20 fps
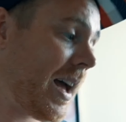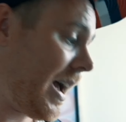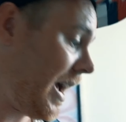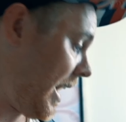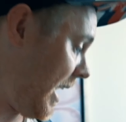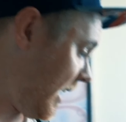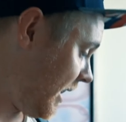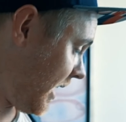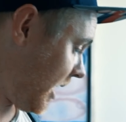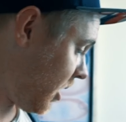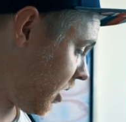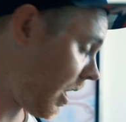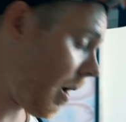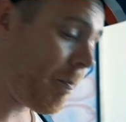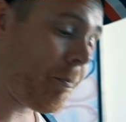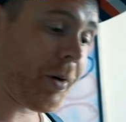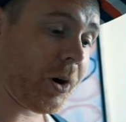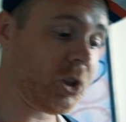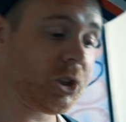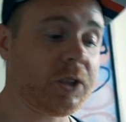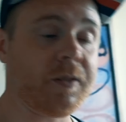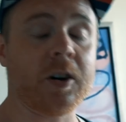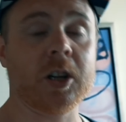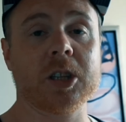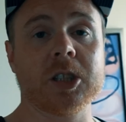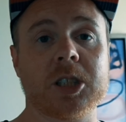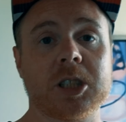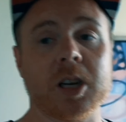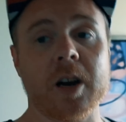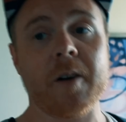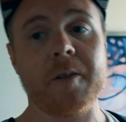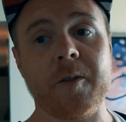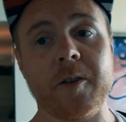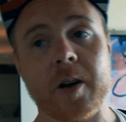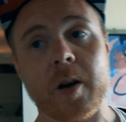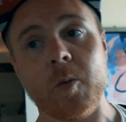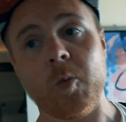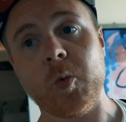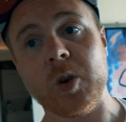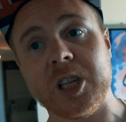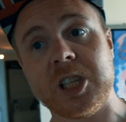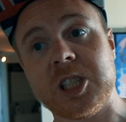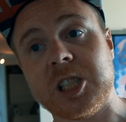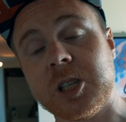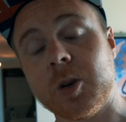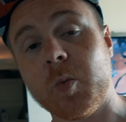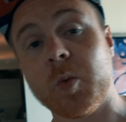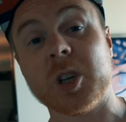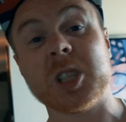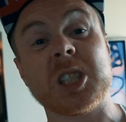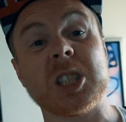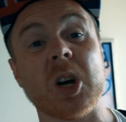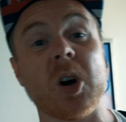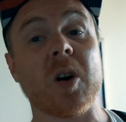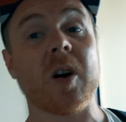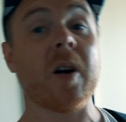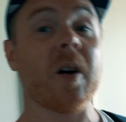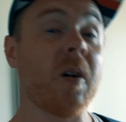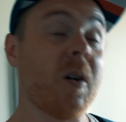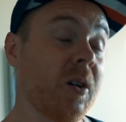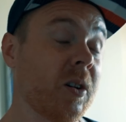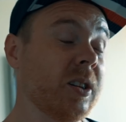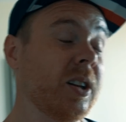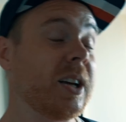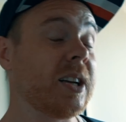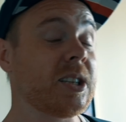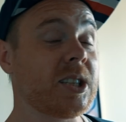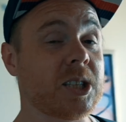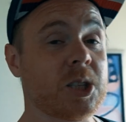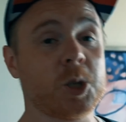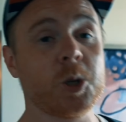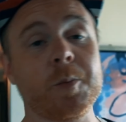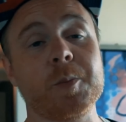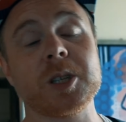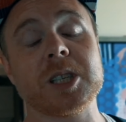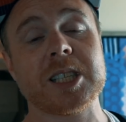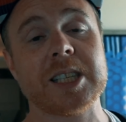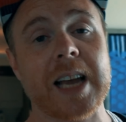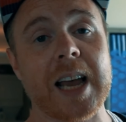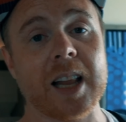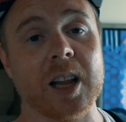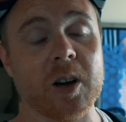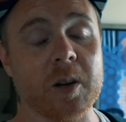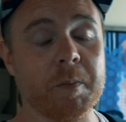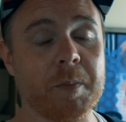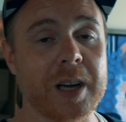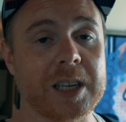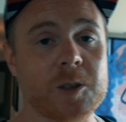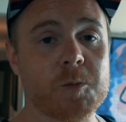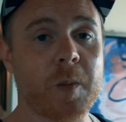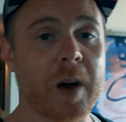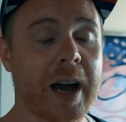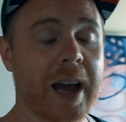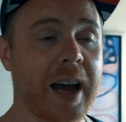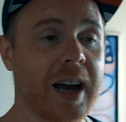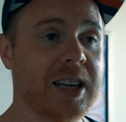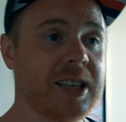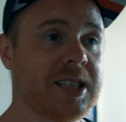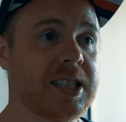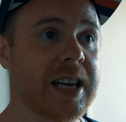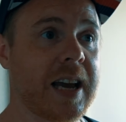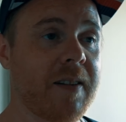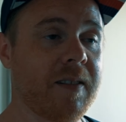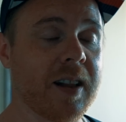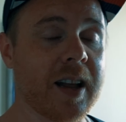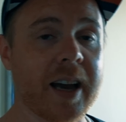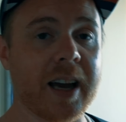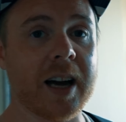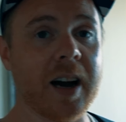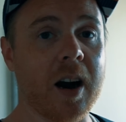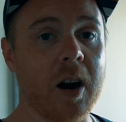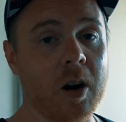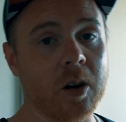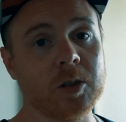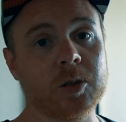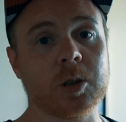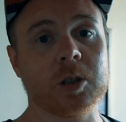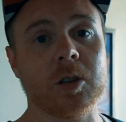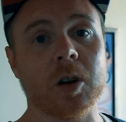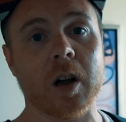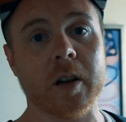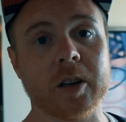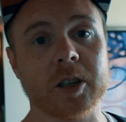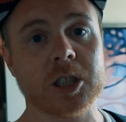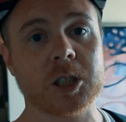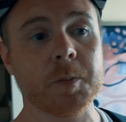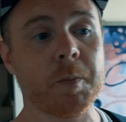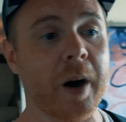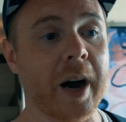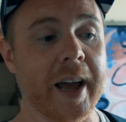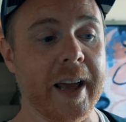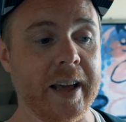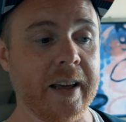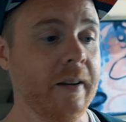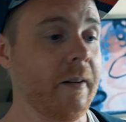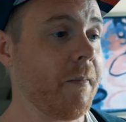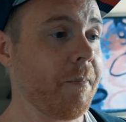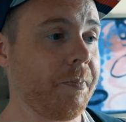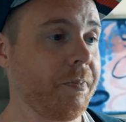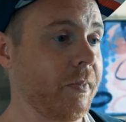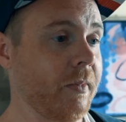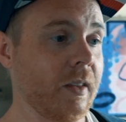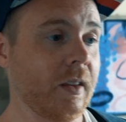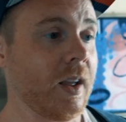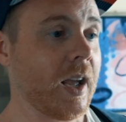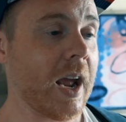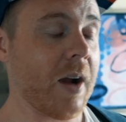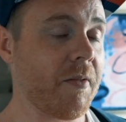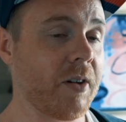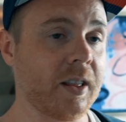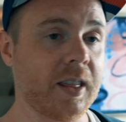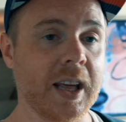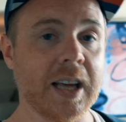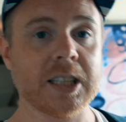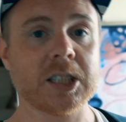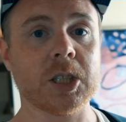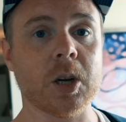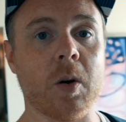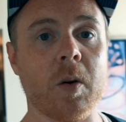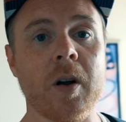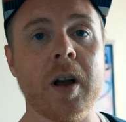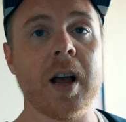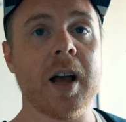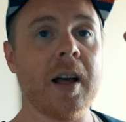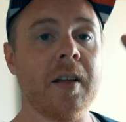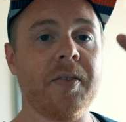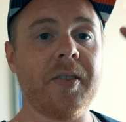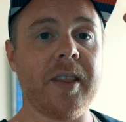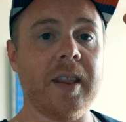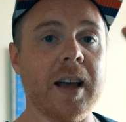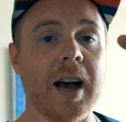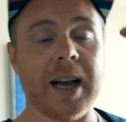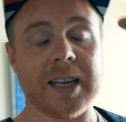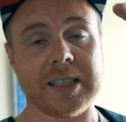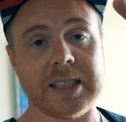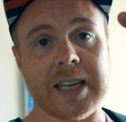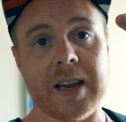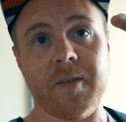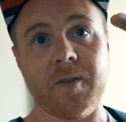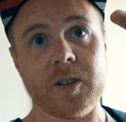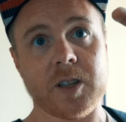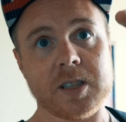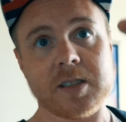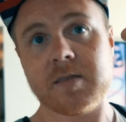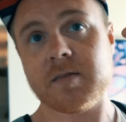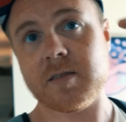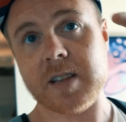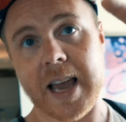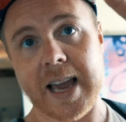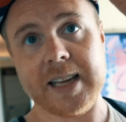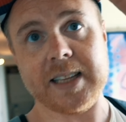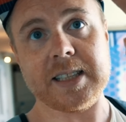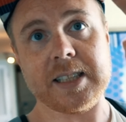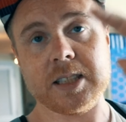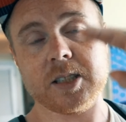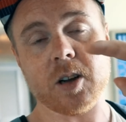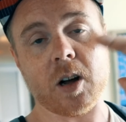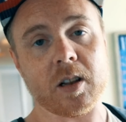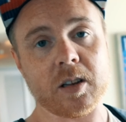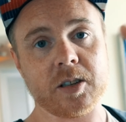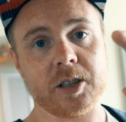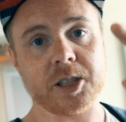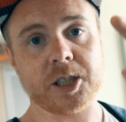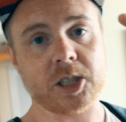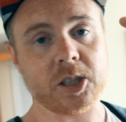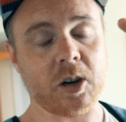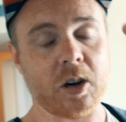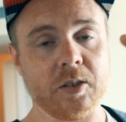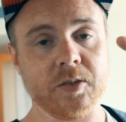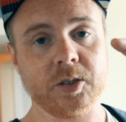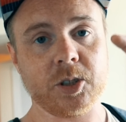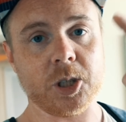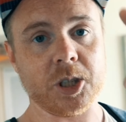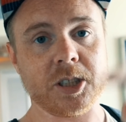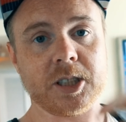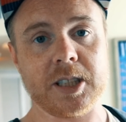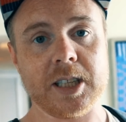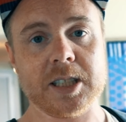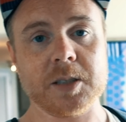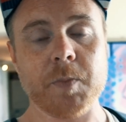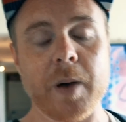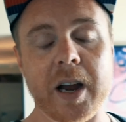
and I got a bunch of other stuff which was on super sale on Best Buy. I saved like a hundred dollars buying everything, so I saved eighty dollars on just this